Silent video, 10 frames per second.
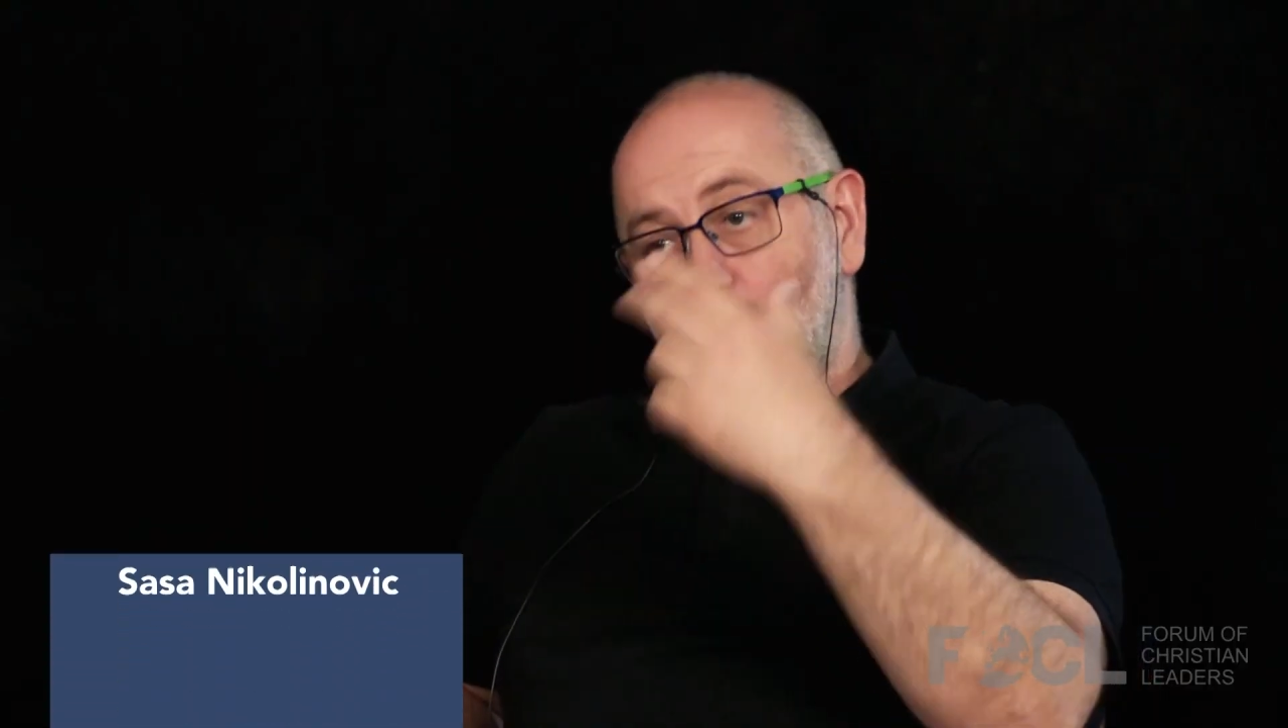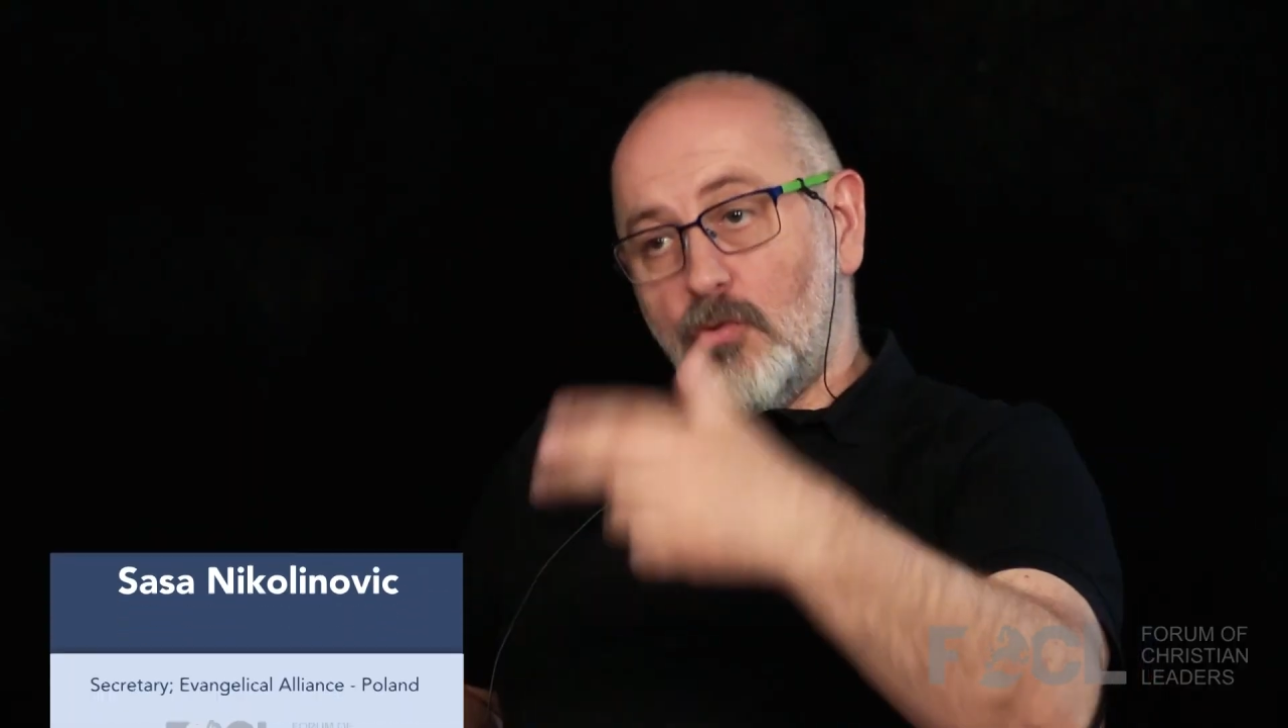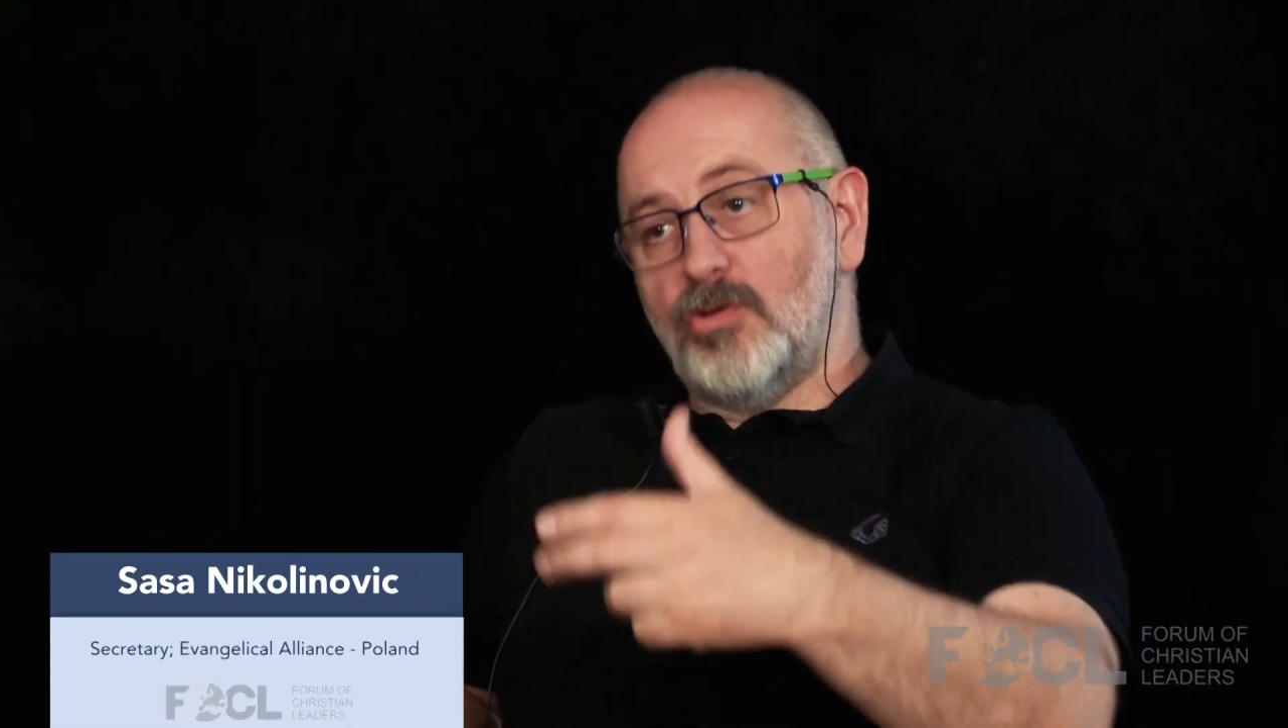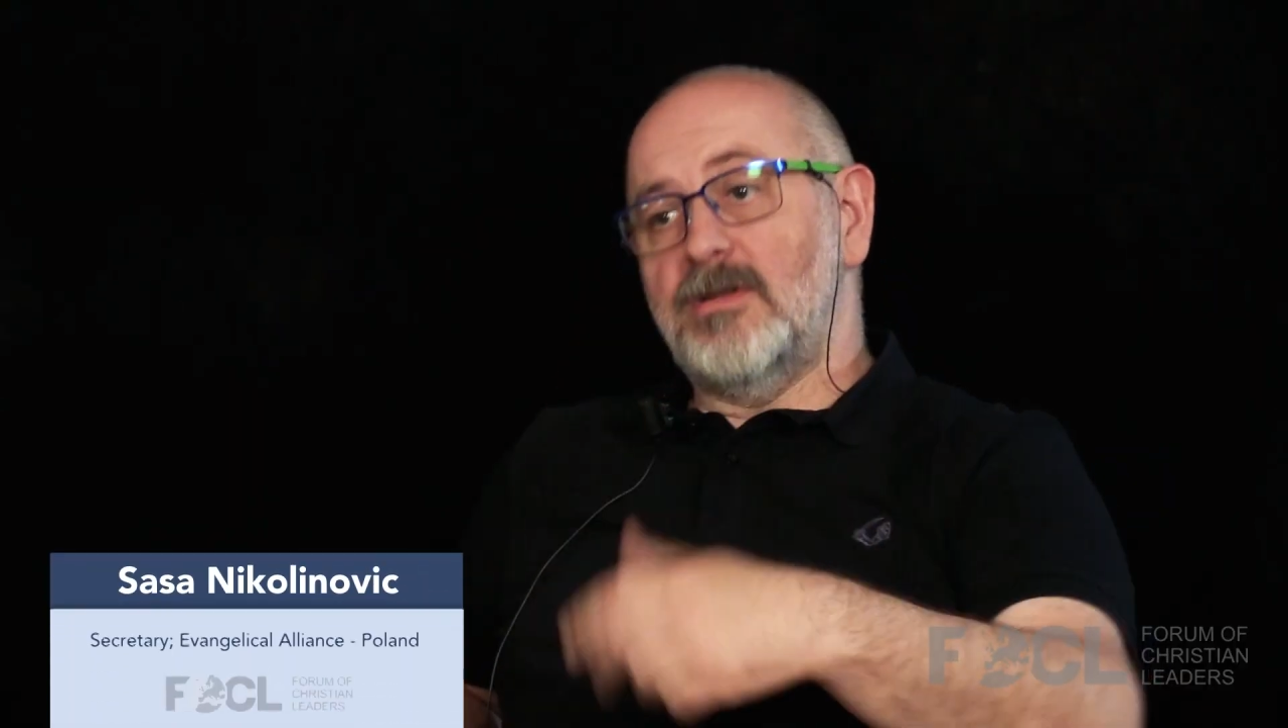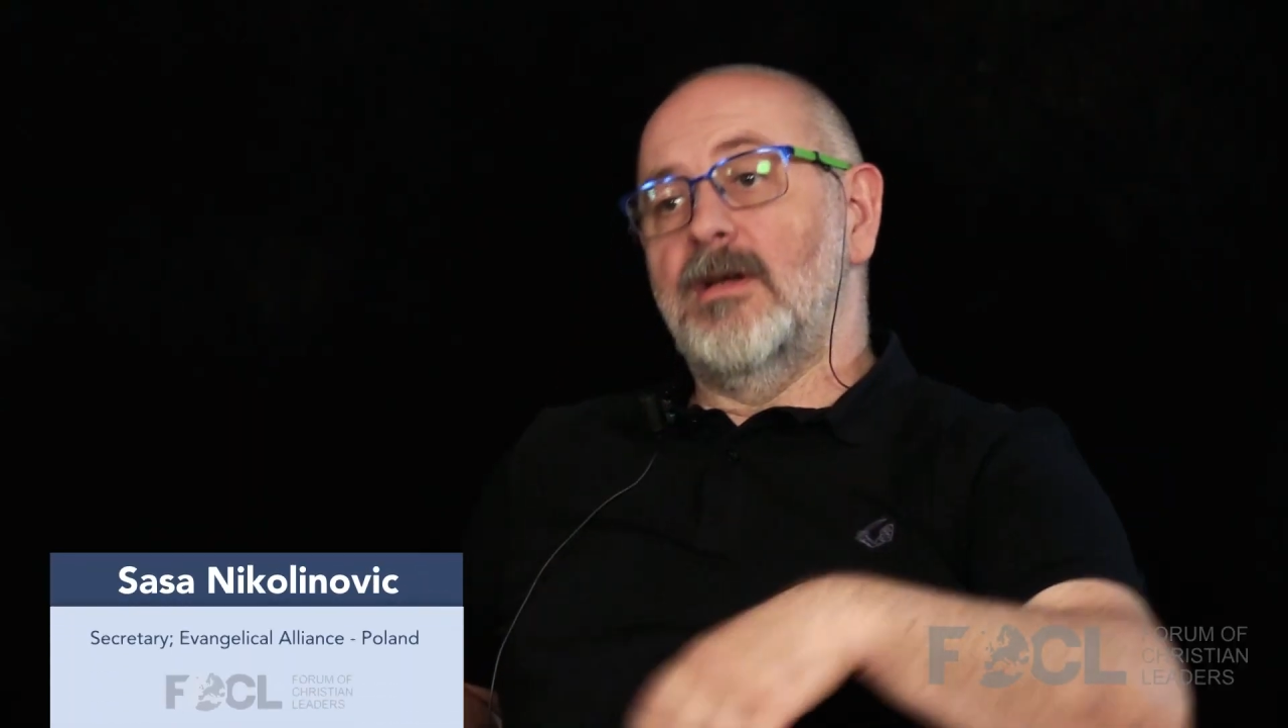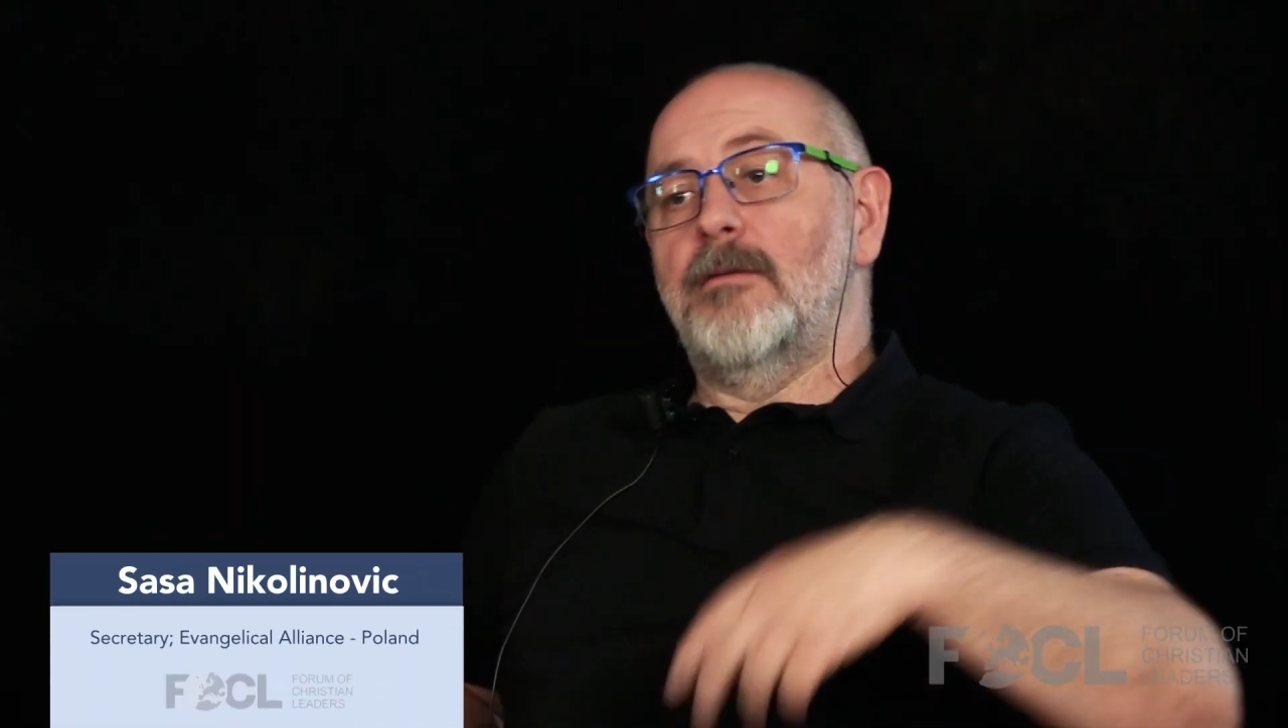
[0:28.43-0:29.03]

good.